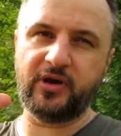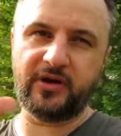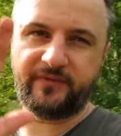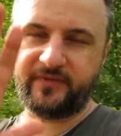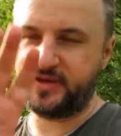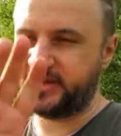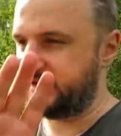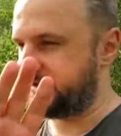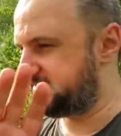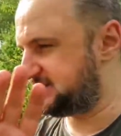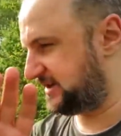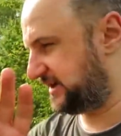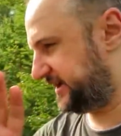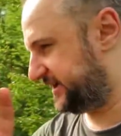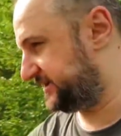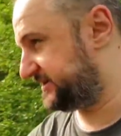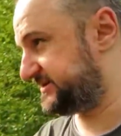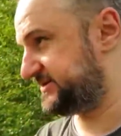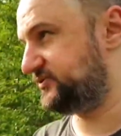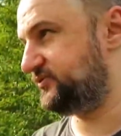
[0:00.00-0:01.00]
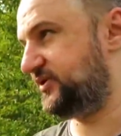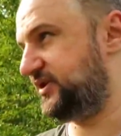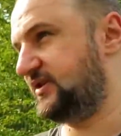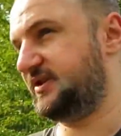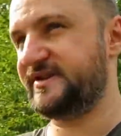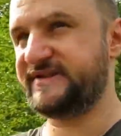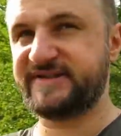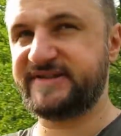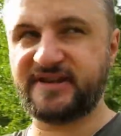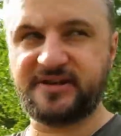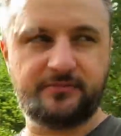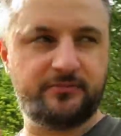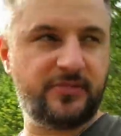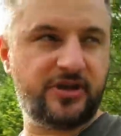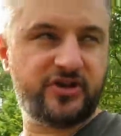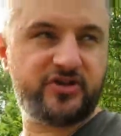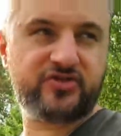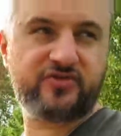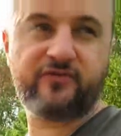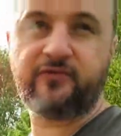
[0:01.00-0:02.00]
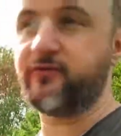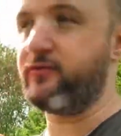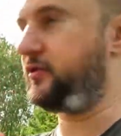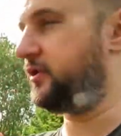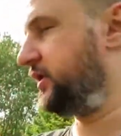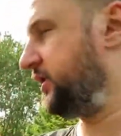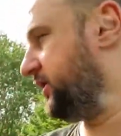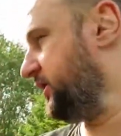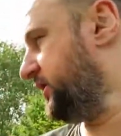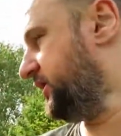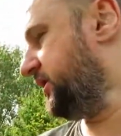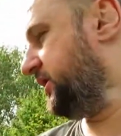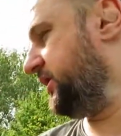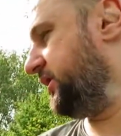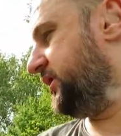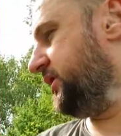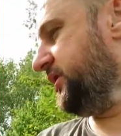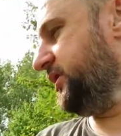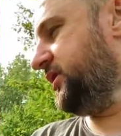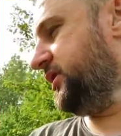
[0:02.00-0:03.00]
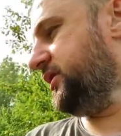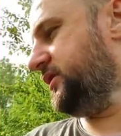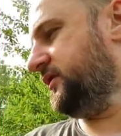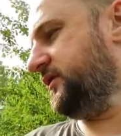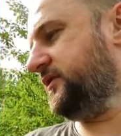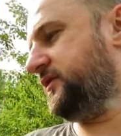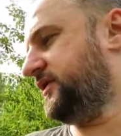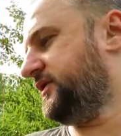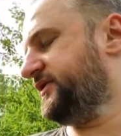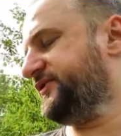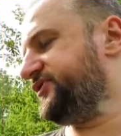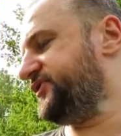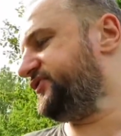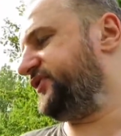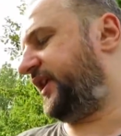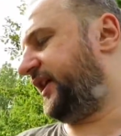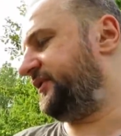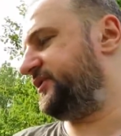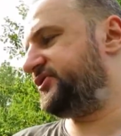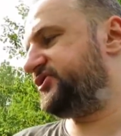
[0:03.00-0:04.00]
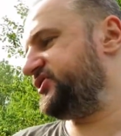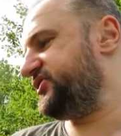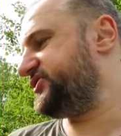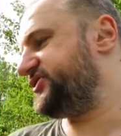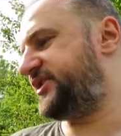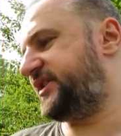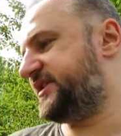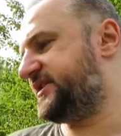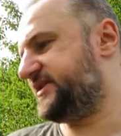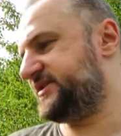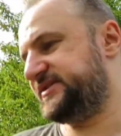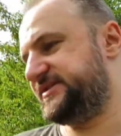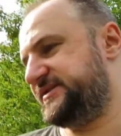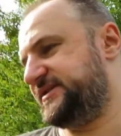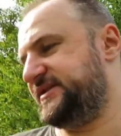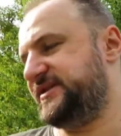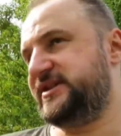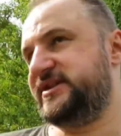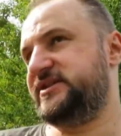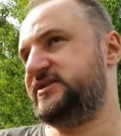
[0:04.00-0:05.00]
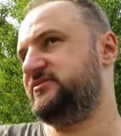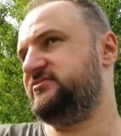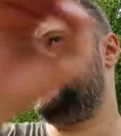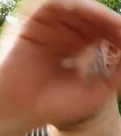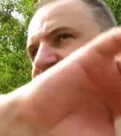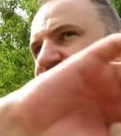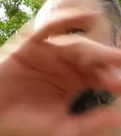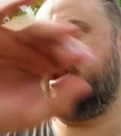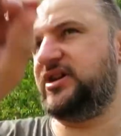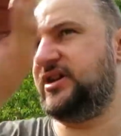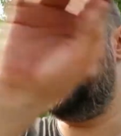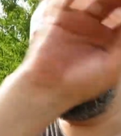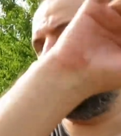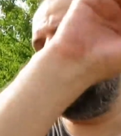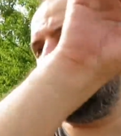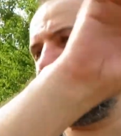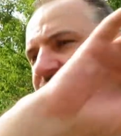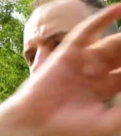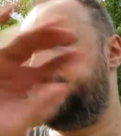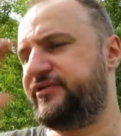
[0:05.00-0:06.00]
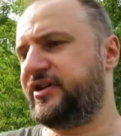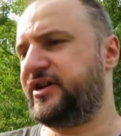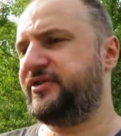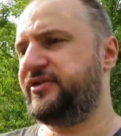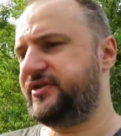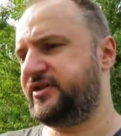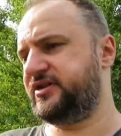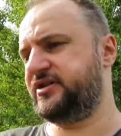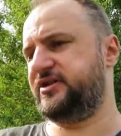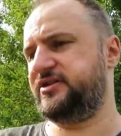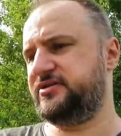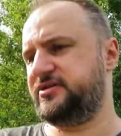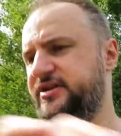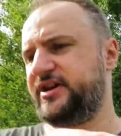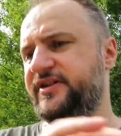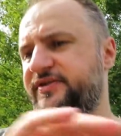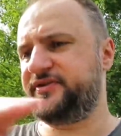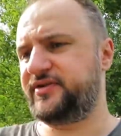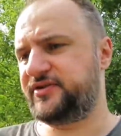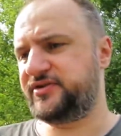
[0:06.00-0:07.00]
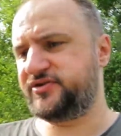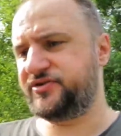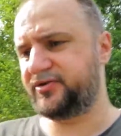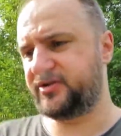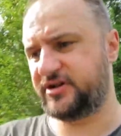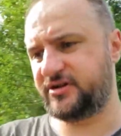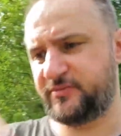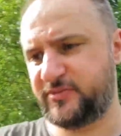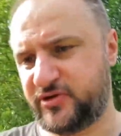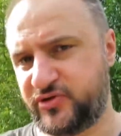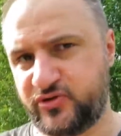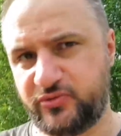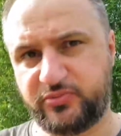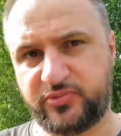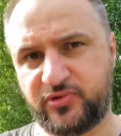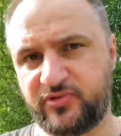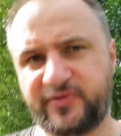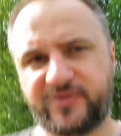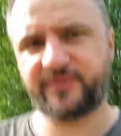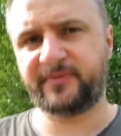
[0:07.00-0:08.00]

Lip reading: waving his hands, doing this animation for 5 or 6 seconds, and then the god of thunder entered the tournament to prove